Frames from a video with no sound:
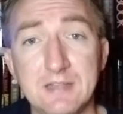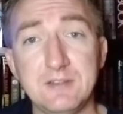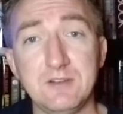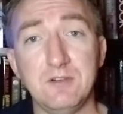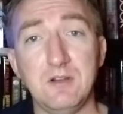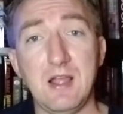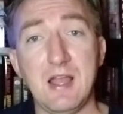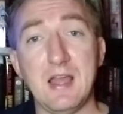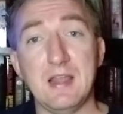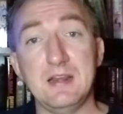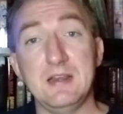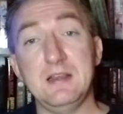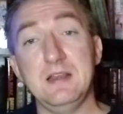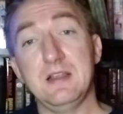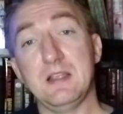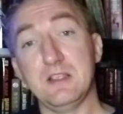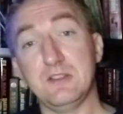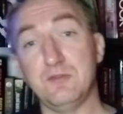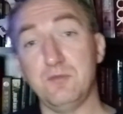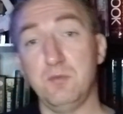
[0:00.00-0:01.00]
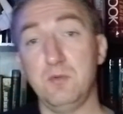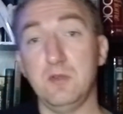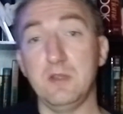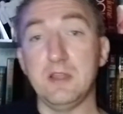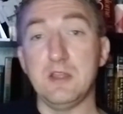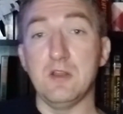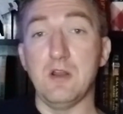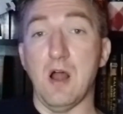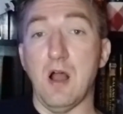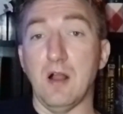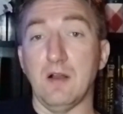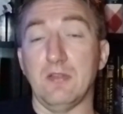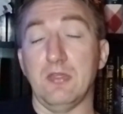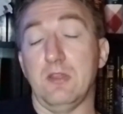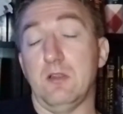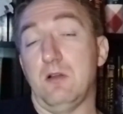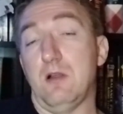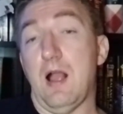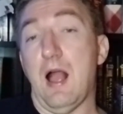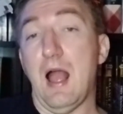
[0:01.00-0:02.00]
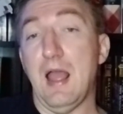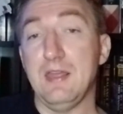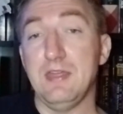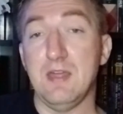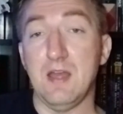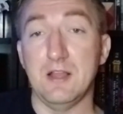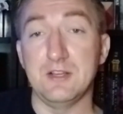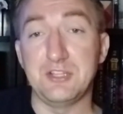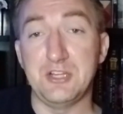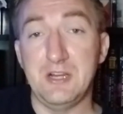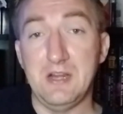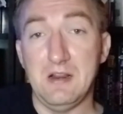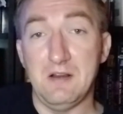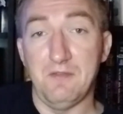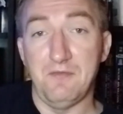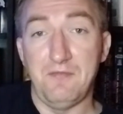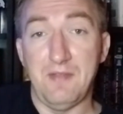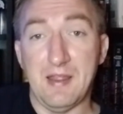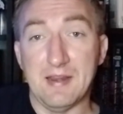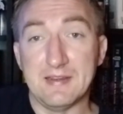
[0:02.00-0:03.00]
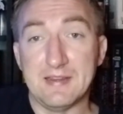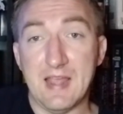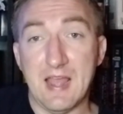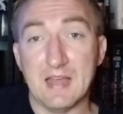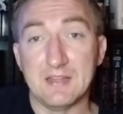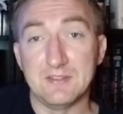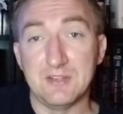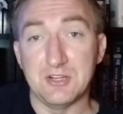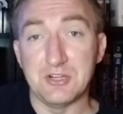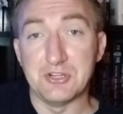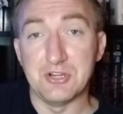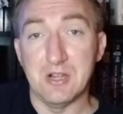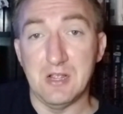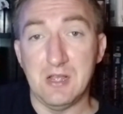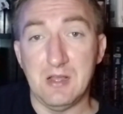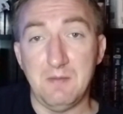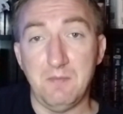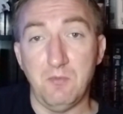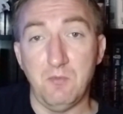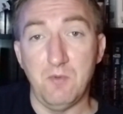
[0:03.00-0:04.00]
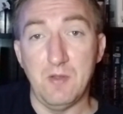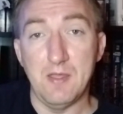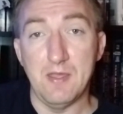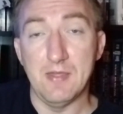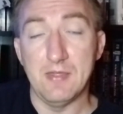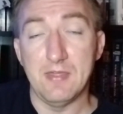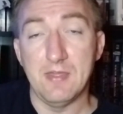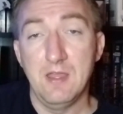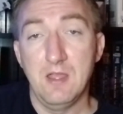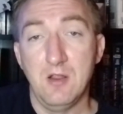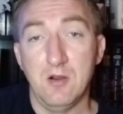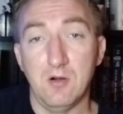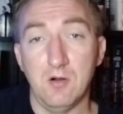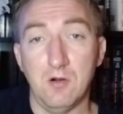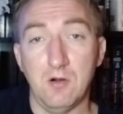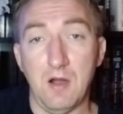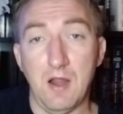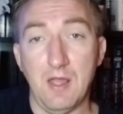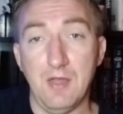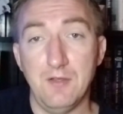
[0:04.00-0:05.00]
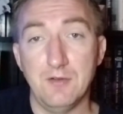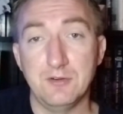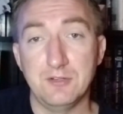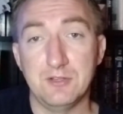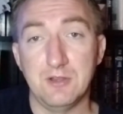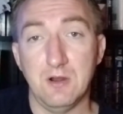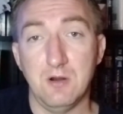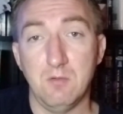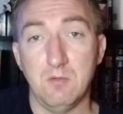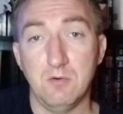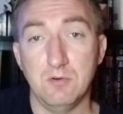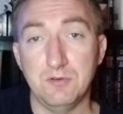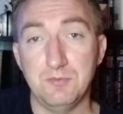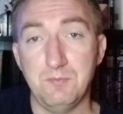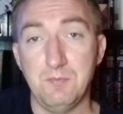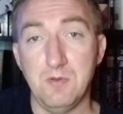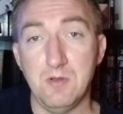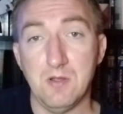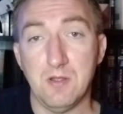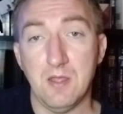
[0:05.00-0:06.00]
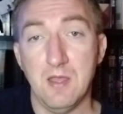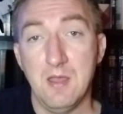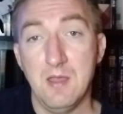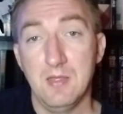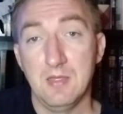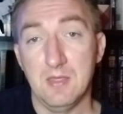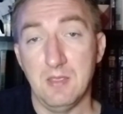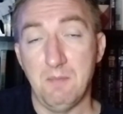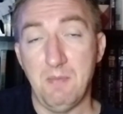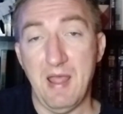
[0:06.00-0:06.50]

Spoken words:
Tessa Gratton is a really good author. I thought she did a fantastic job with her other Star Wars book, The